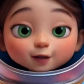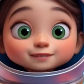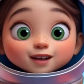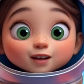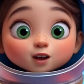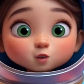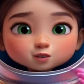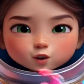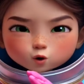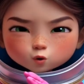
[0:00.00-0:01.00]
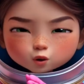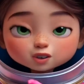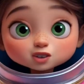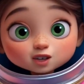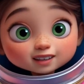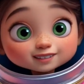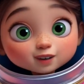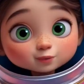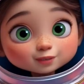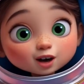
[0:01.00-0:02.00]
You're now a Planet Pro!
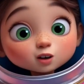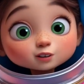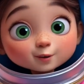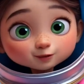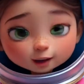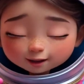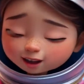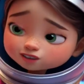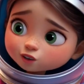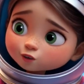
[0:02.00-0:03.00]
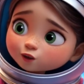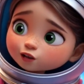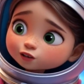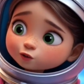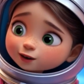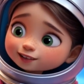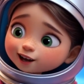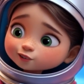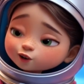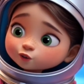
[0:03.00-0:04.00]
I'm so proud of you. You're
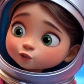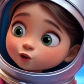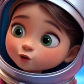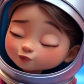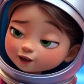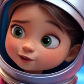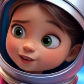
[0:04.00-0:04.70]
ready to go.